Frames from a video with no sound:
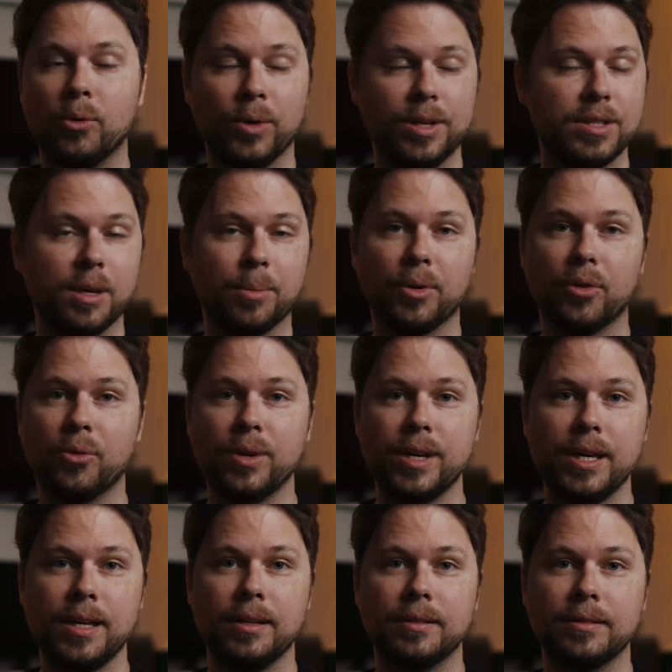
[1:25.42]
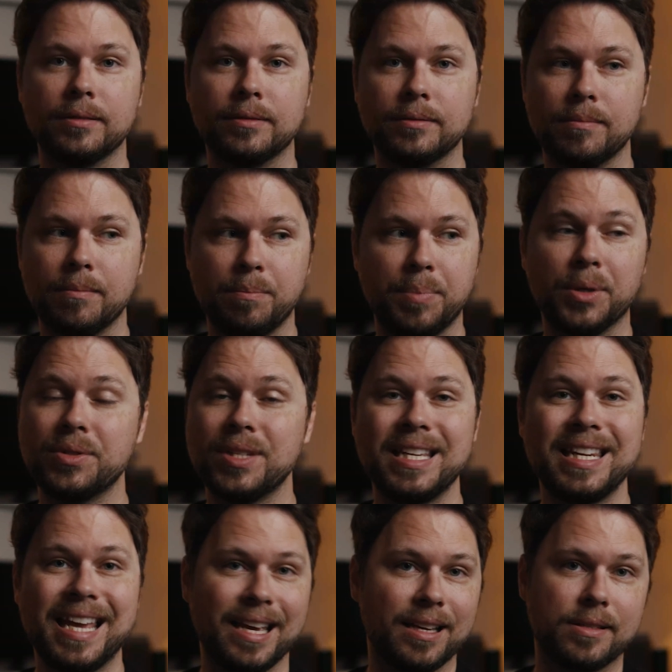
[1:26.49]
Reason number three,
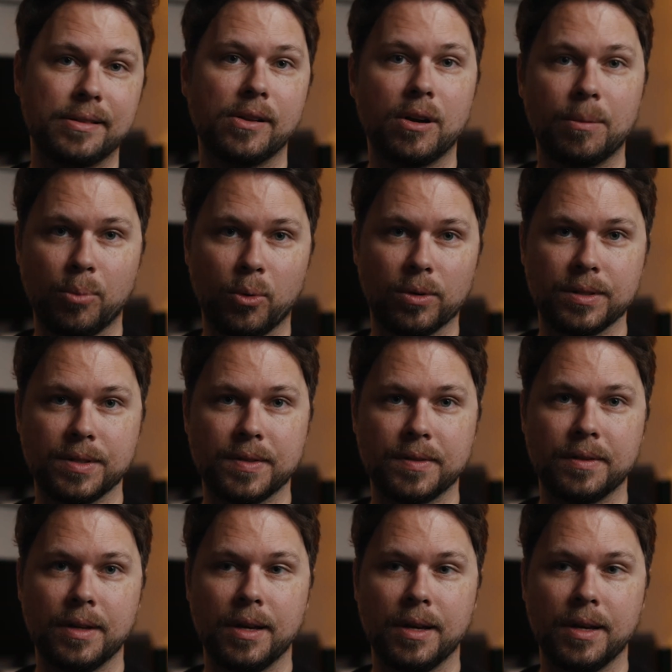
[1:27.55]
built-in XLR ports.